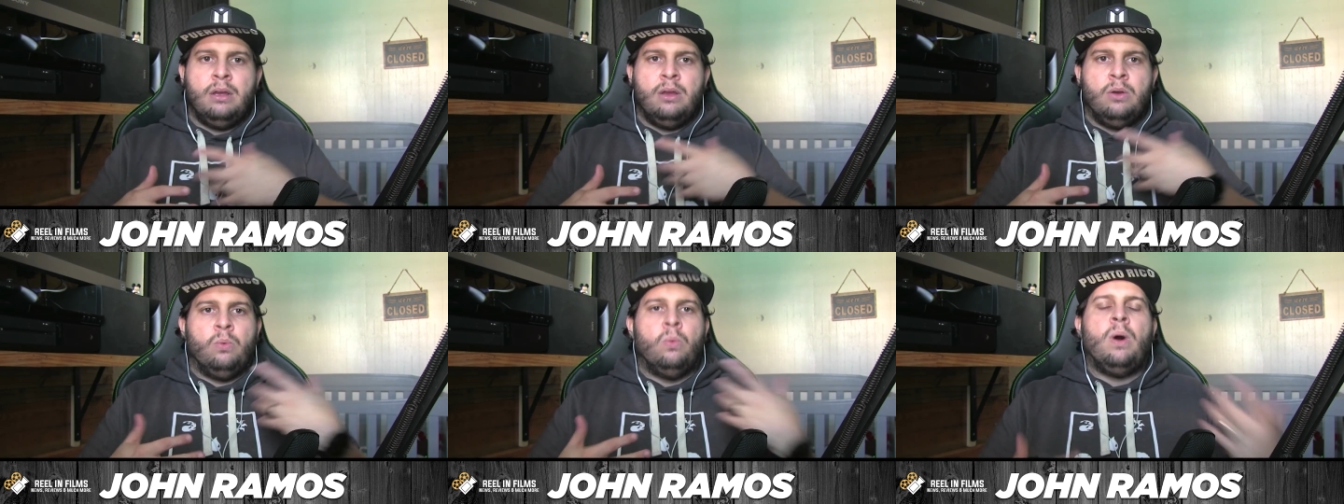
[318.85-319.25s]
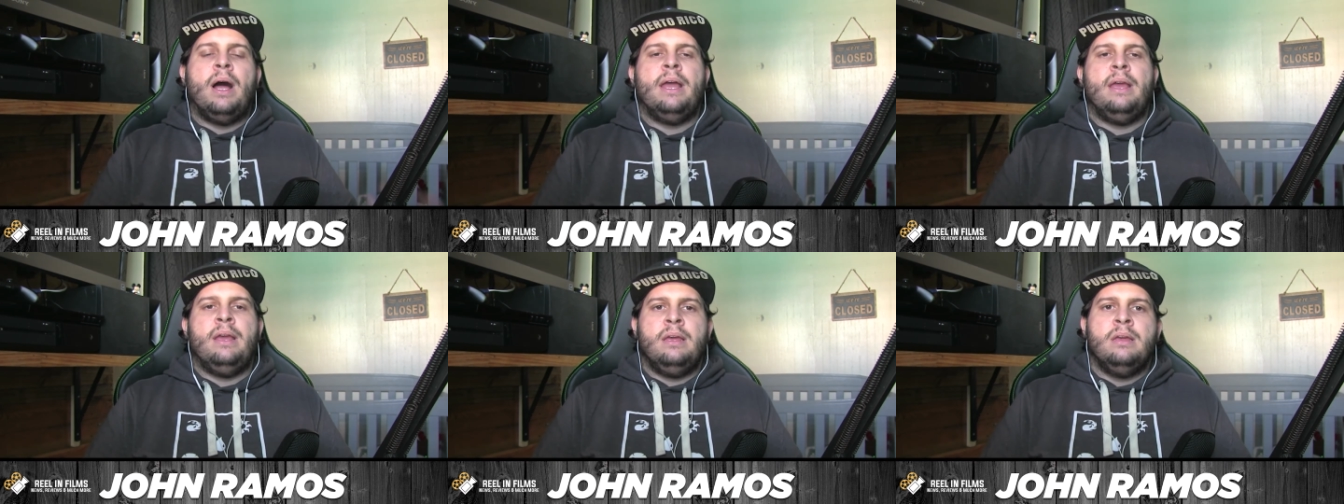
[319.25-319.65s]

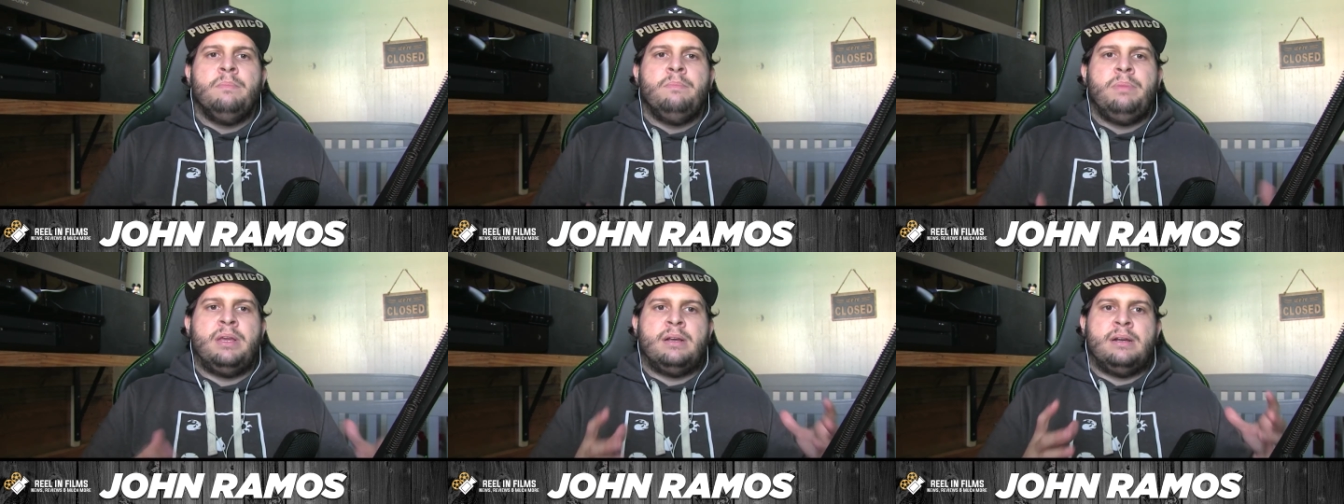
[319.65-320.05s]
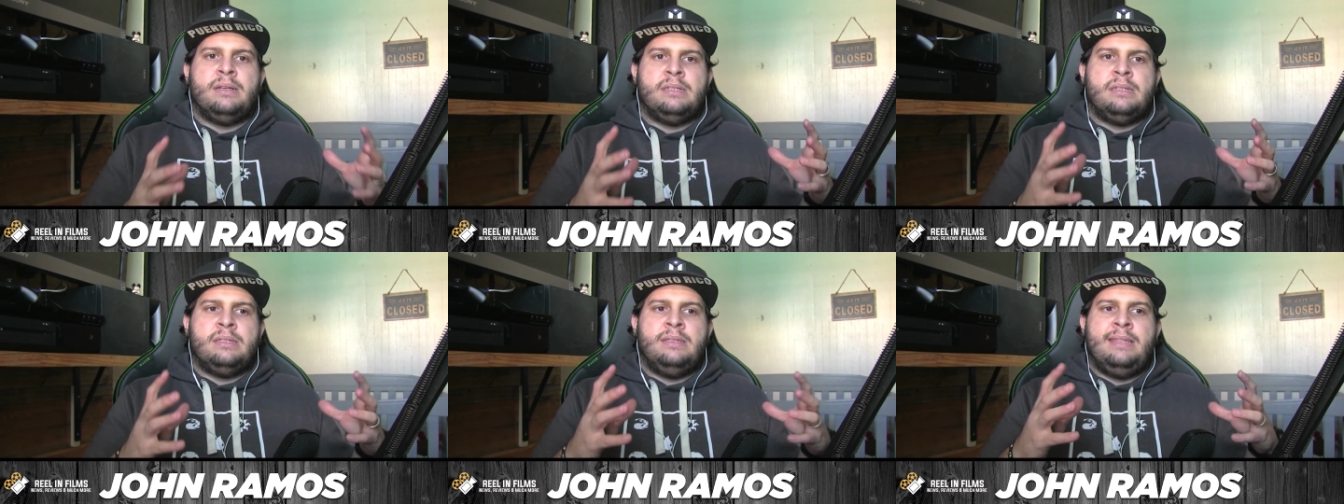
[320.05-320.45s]
Why?
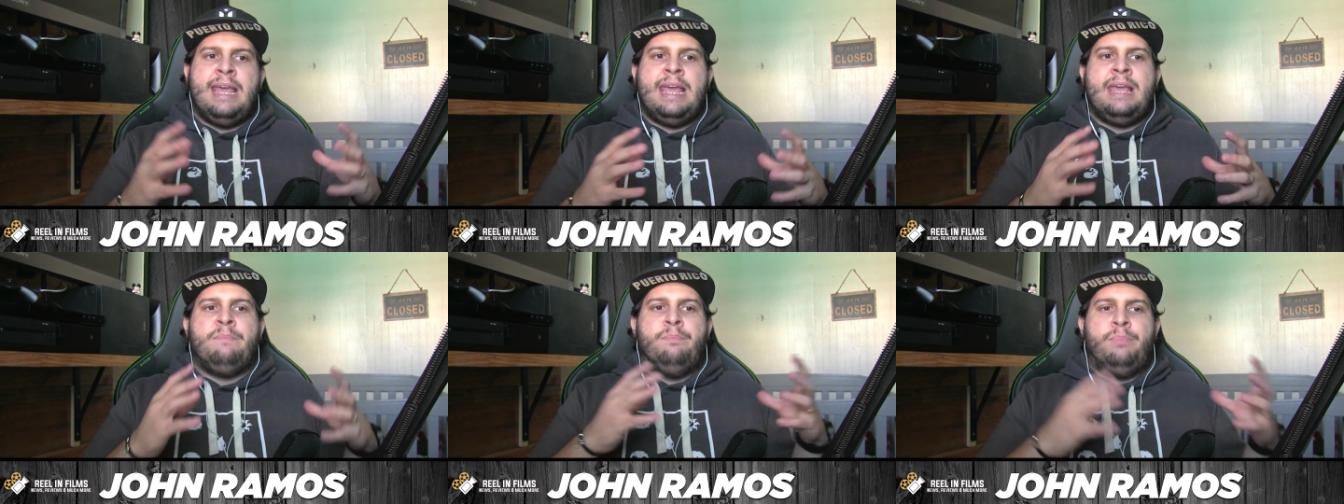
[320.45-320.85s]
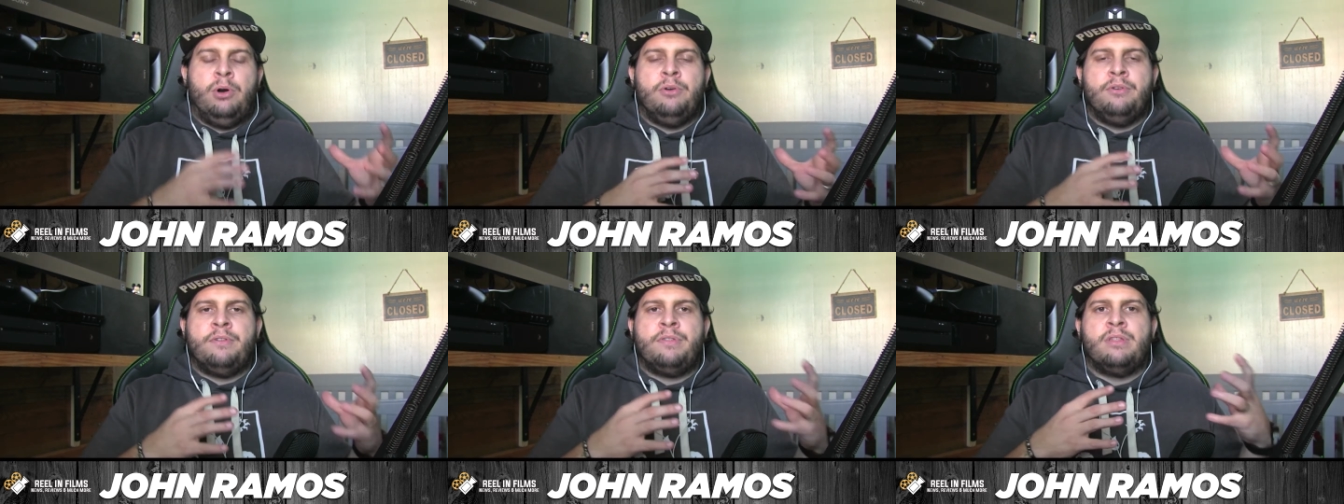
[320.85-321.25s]
Because they
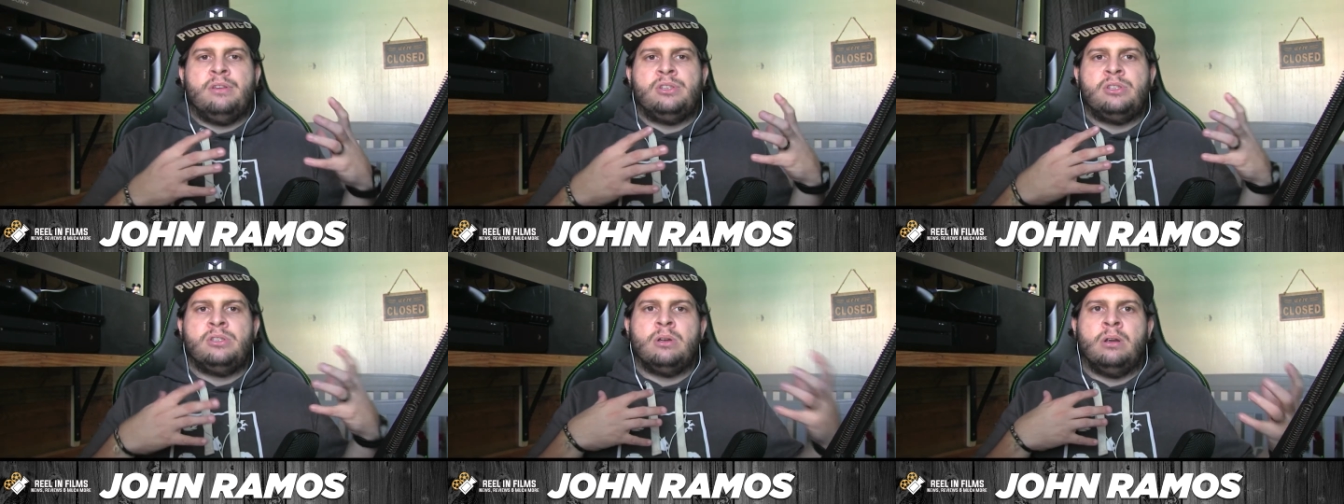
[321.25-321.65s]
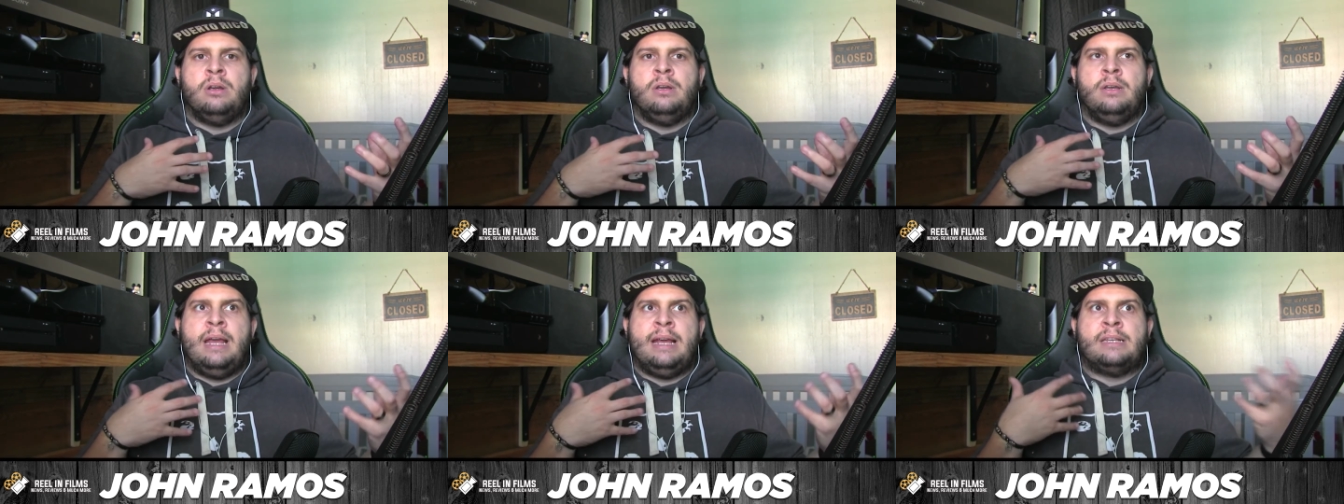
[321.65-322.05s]
both start
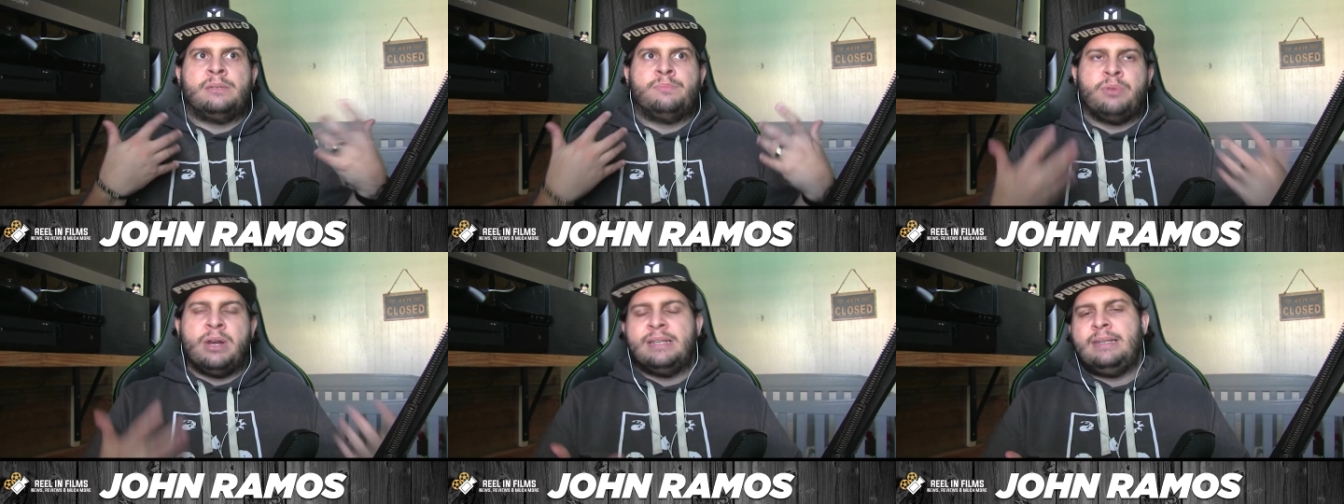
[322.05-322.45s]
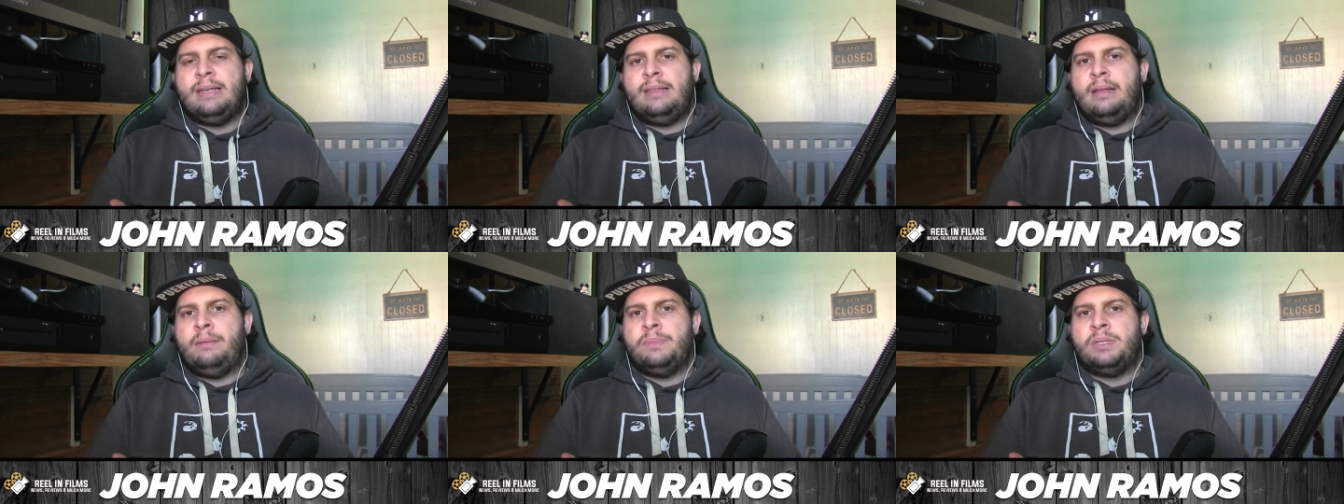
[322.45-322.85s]
expressing
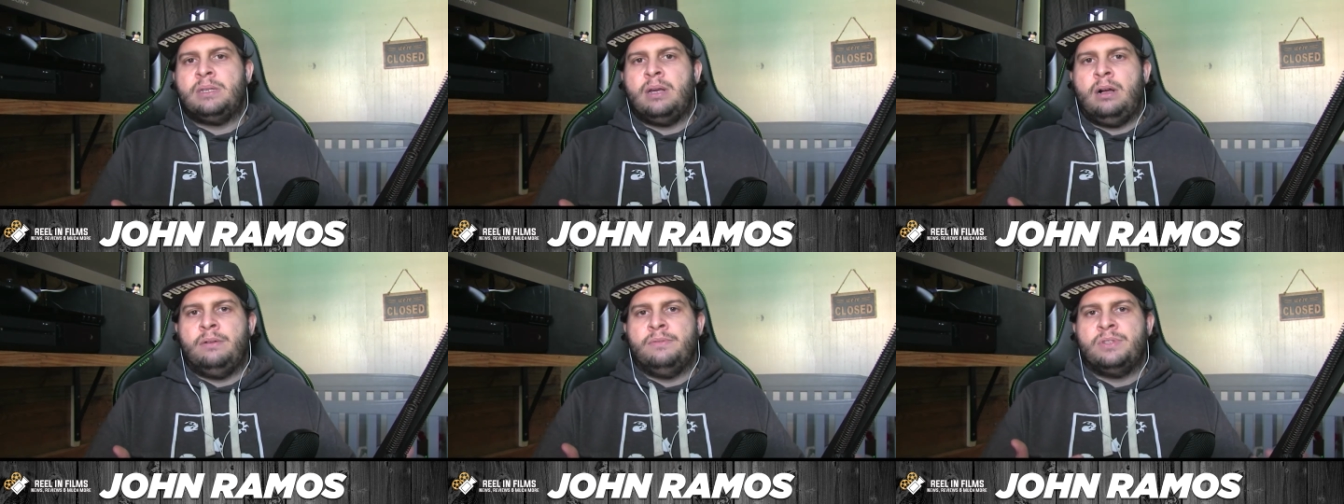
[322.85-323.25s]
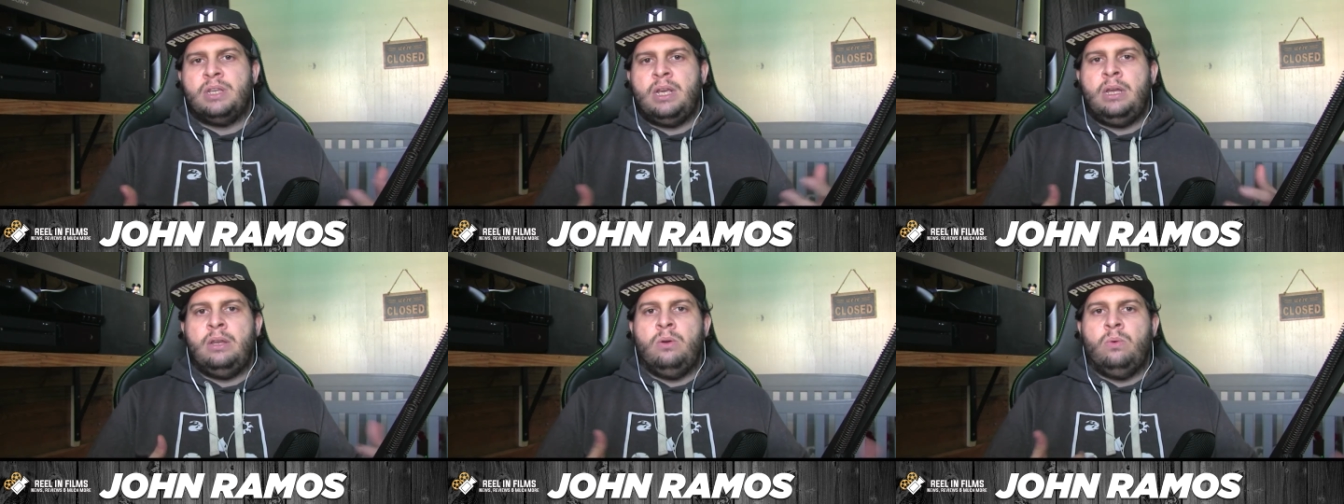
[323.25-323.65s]
themselves
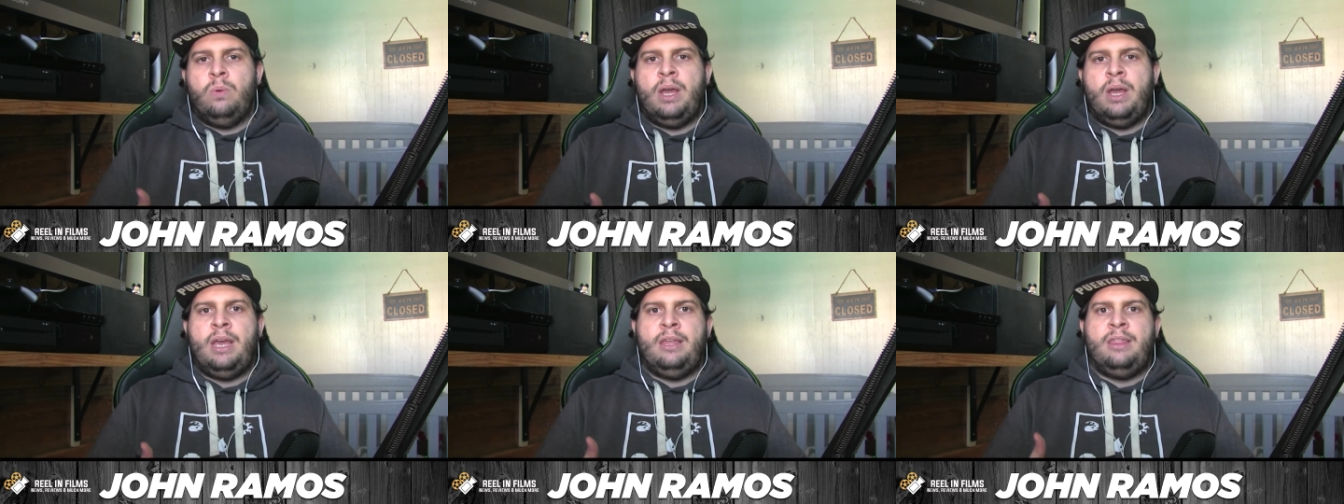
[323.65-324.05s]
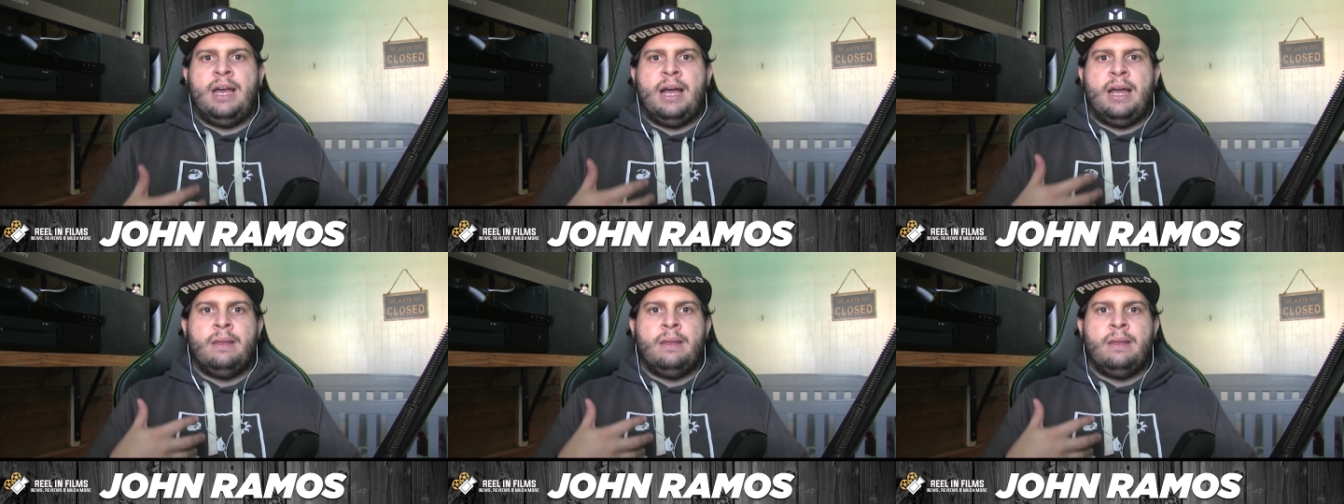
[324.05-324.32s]
in a way that